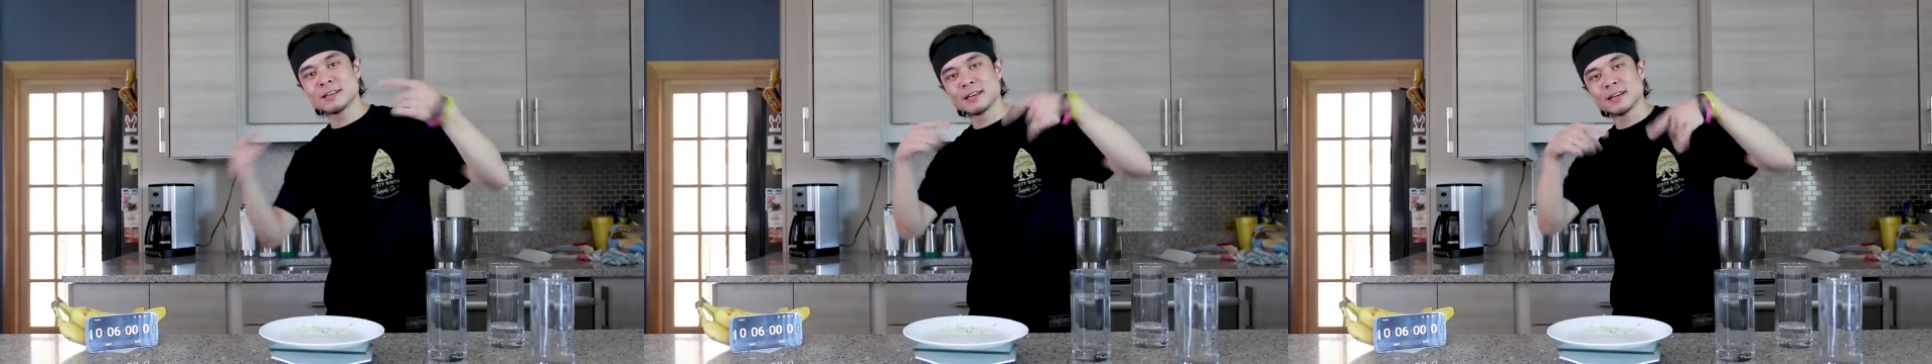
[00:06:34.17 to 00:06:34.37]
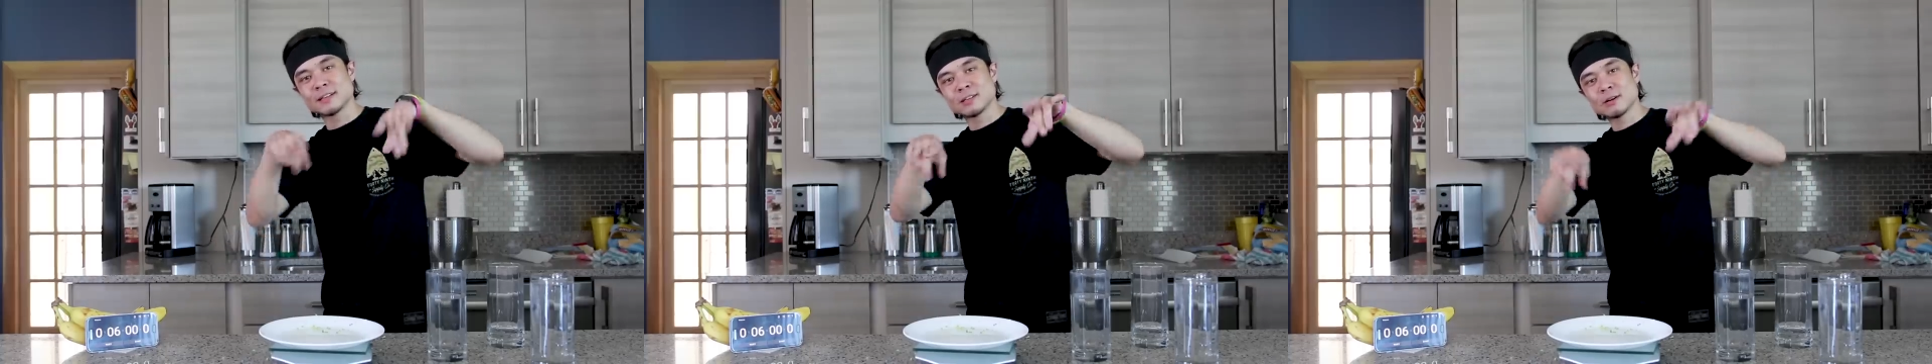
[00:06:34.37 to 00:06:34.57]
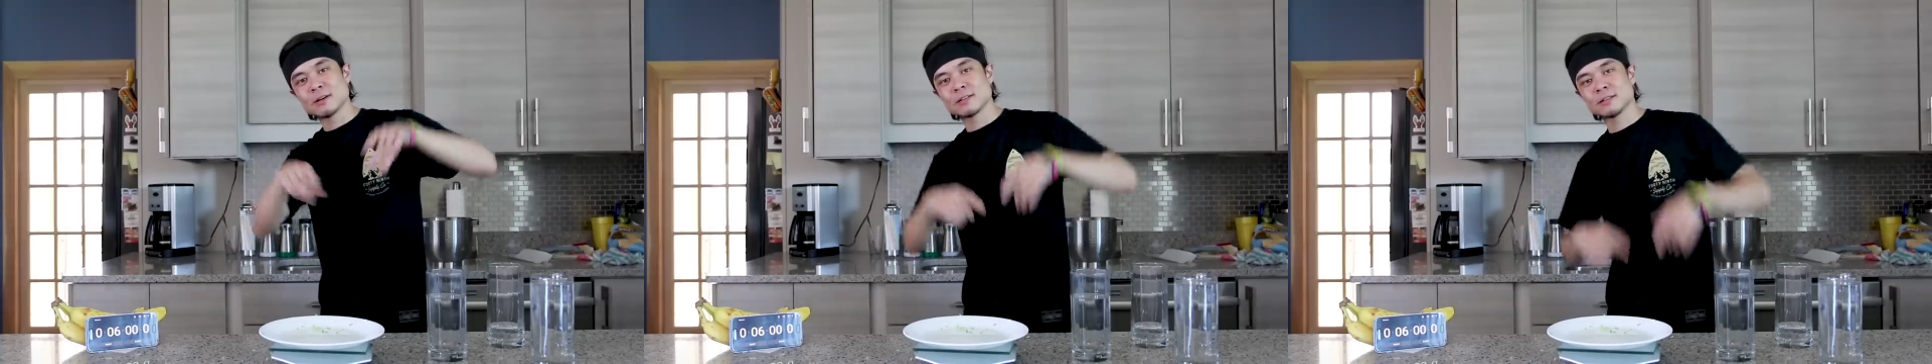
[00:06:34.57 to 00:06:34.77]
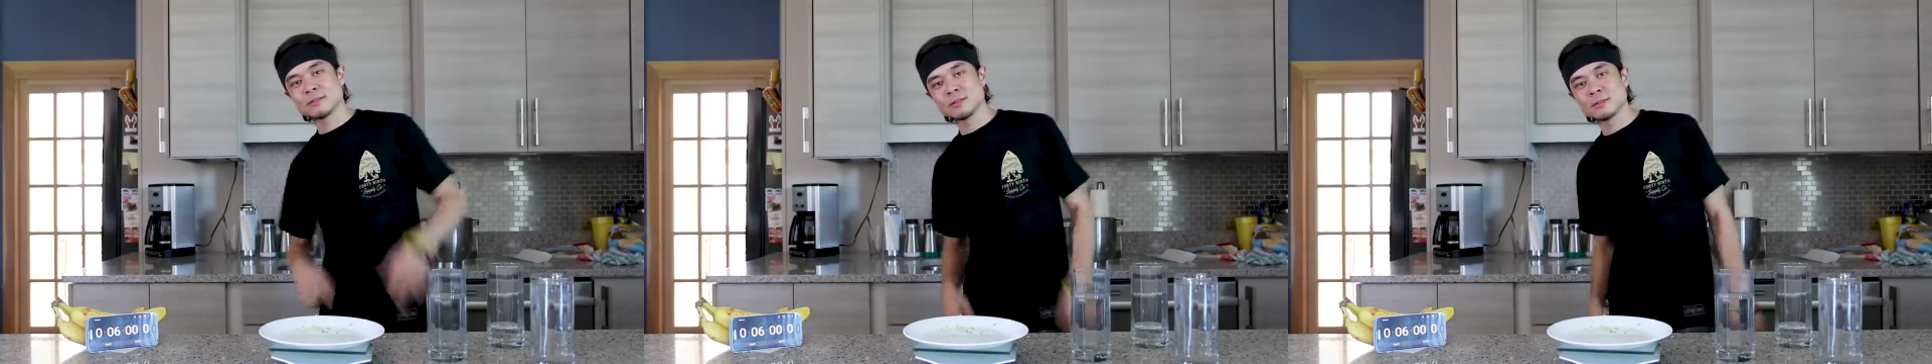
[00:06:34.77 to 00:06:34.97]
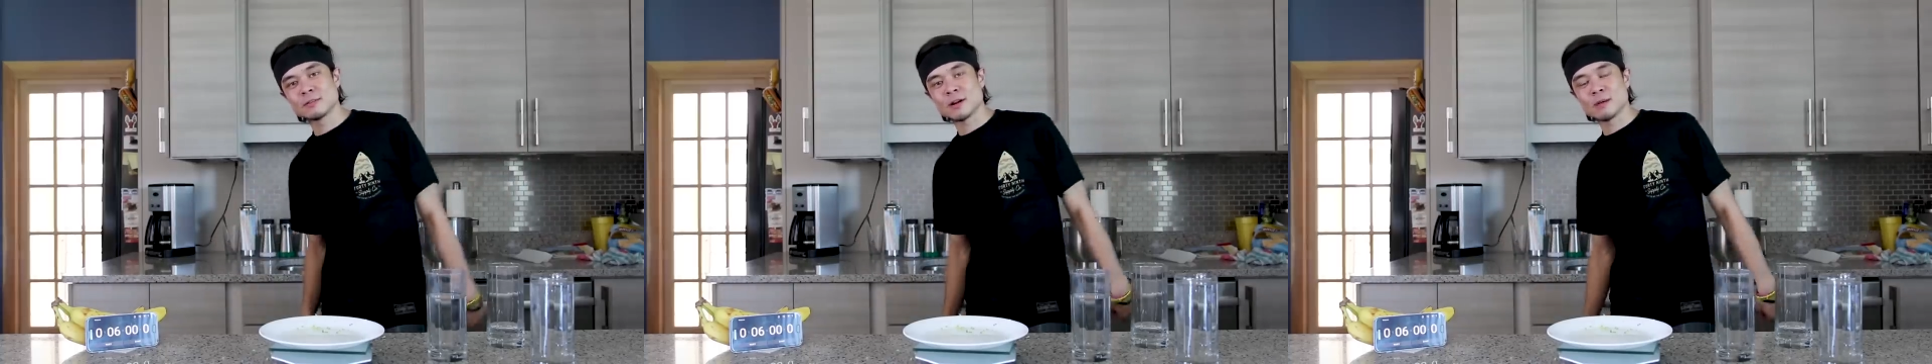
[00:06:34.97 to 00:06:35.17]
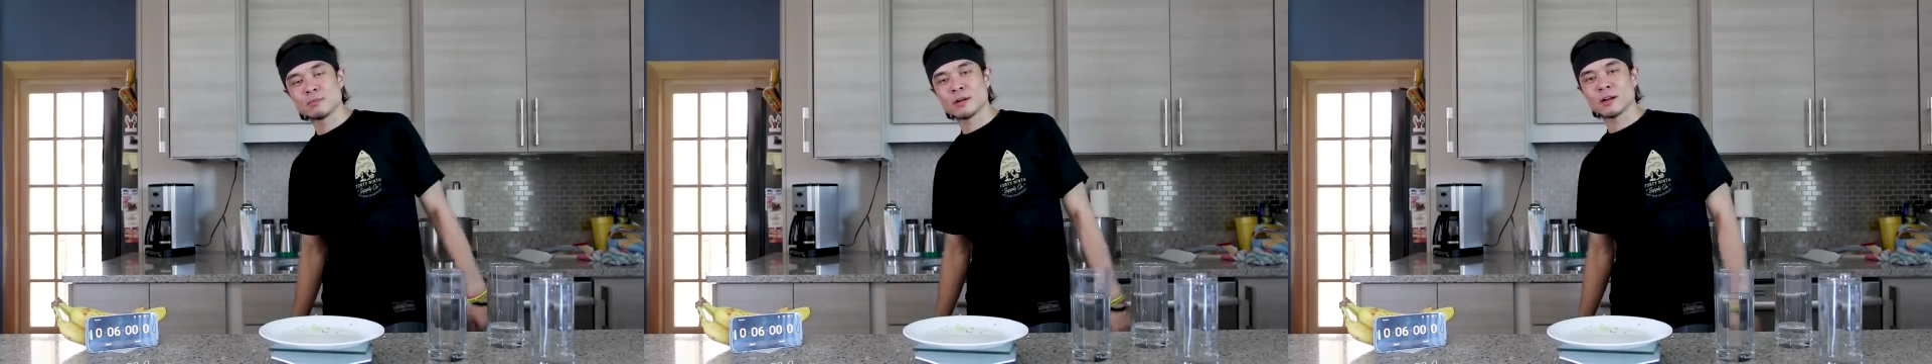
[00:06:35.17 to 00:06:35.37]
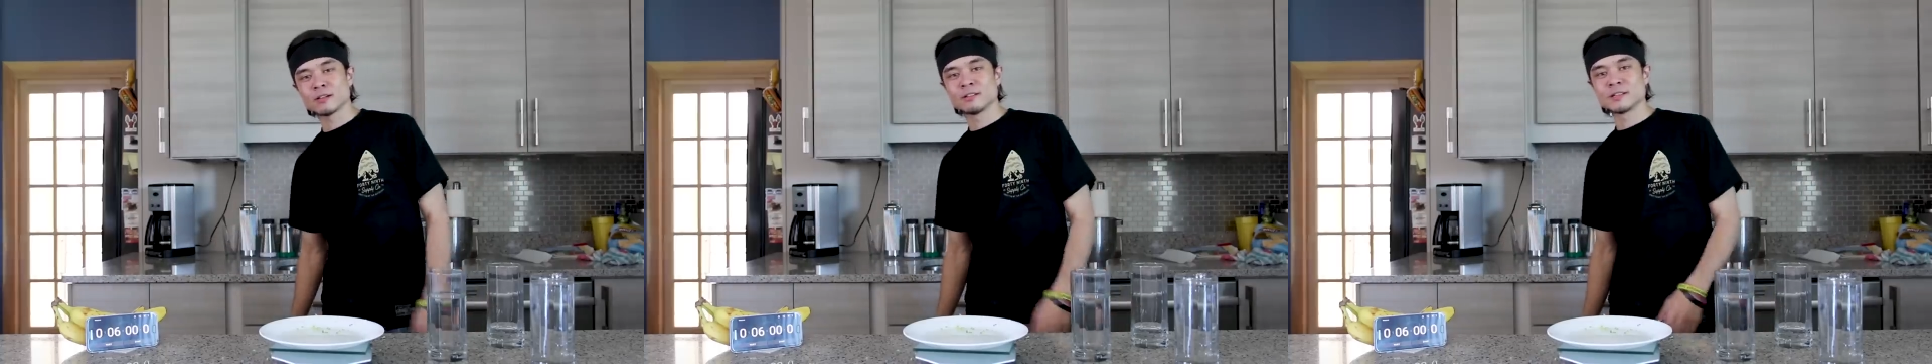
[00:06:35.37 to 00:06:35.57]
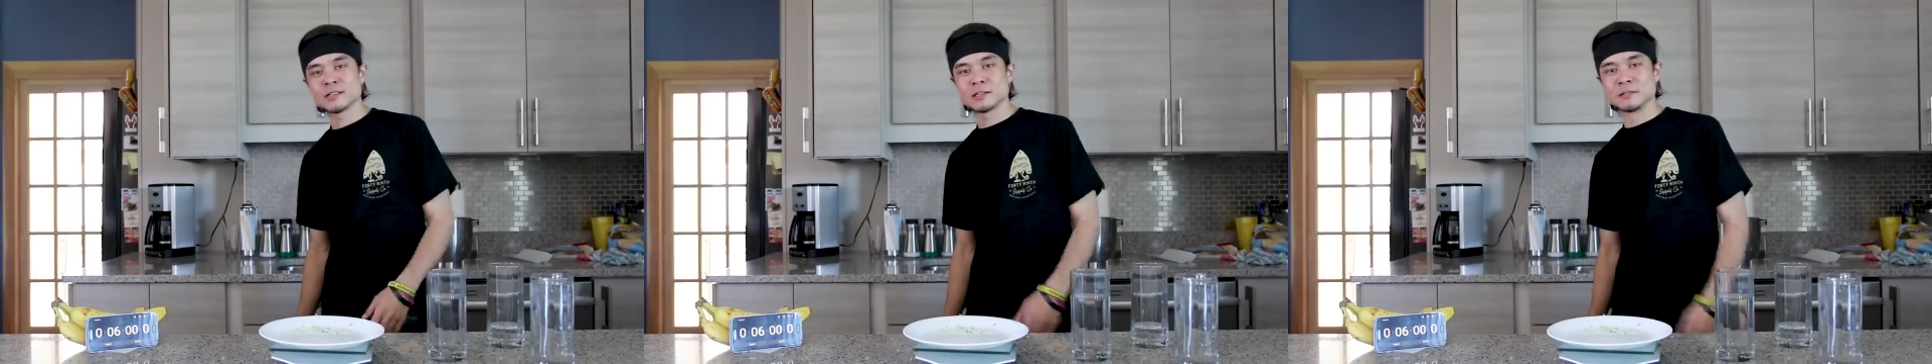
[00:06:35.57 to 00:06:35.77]
kids go out and do the raw
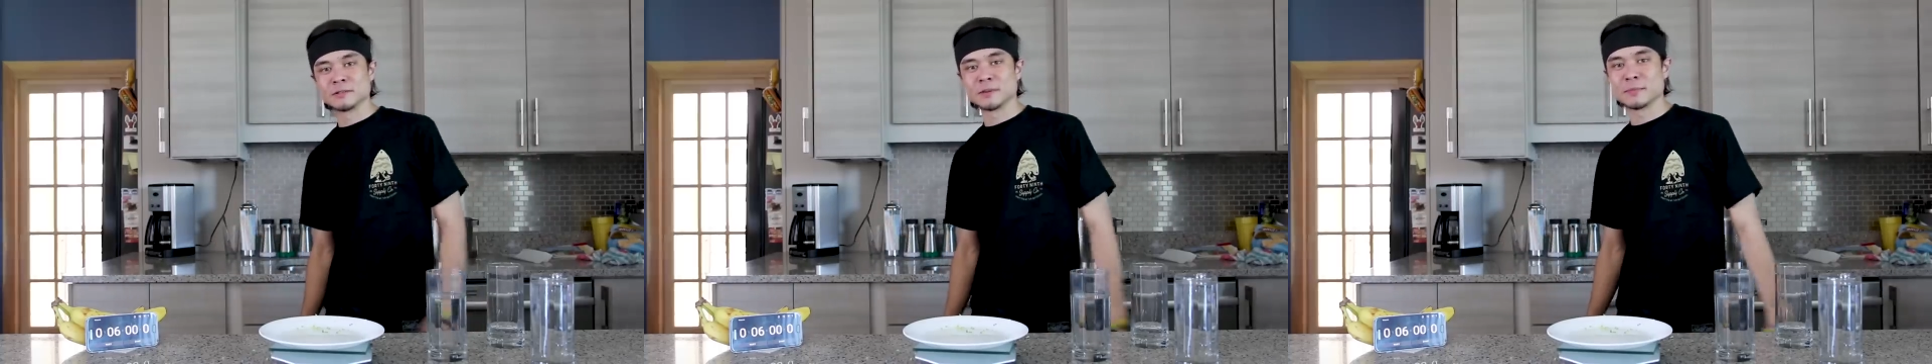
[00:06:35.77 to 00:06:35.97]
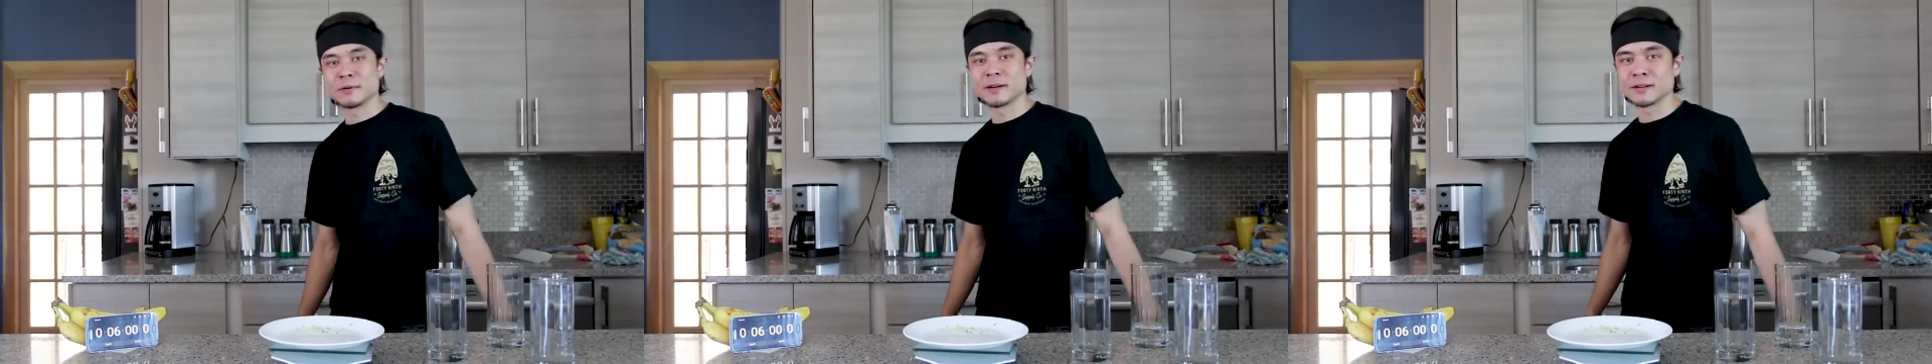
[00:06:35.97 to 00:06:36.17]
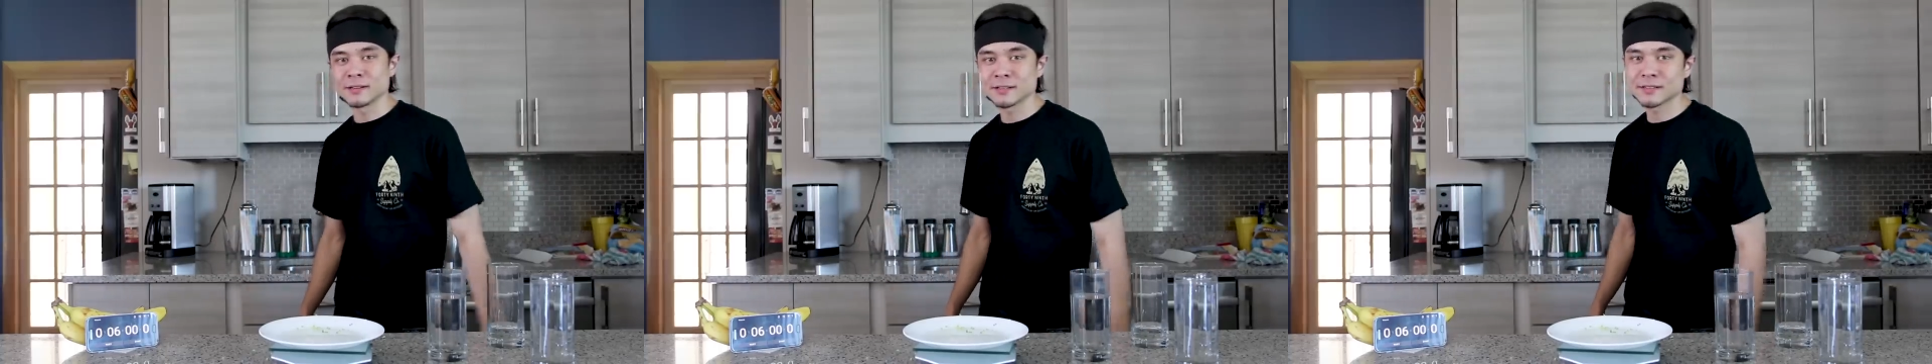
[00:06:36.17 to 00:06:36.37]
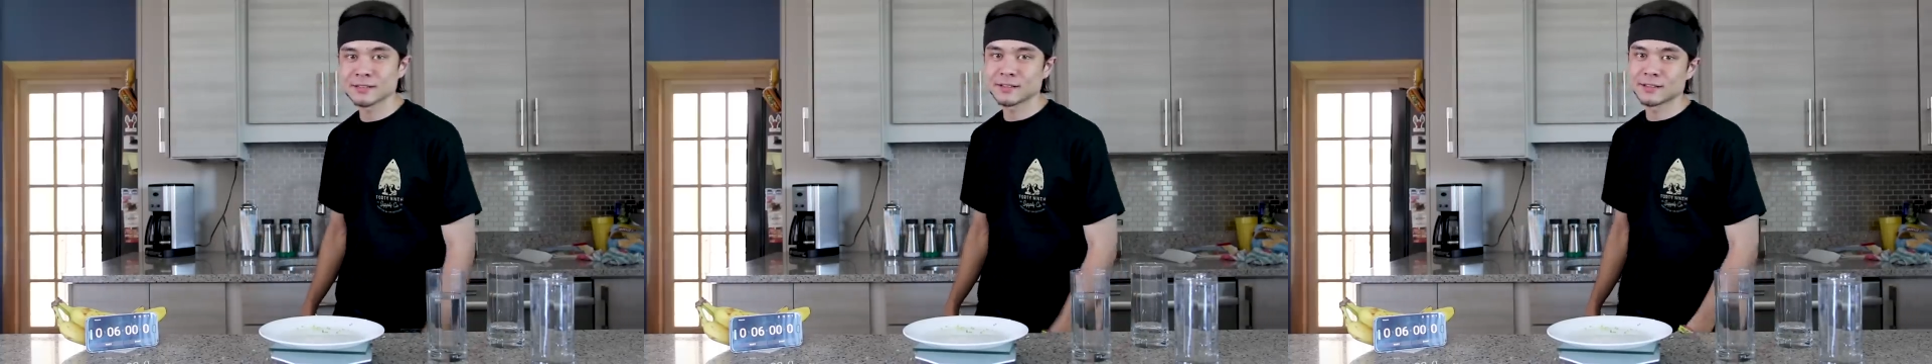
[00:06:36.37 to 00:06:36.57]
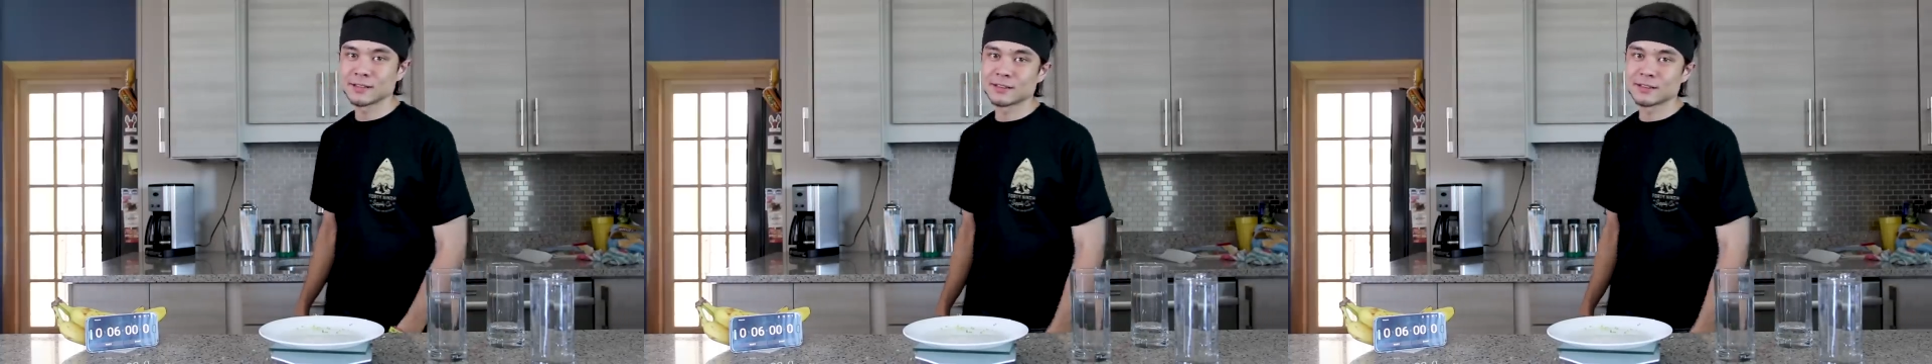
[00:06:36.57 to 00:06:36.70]
broccoli challenge for your parents.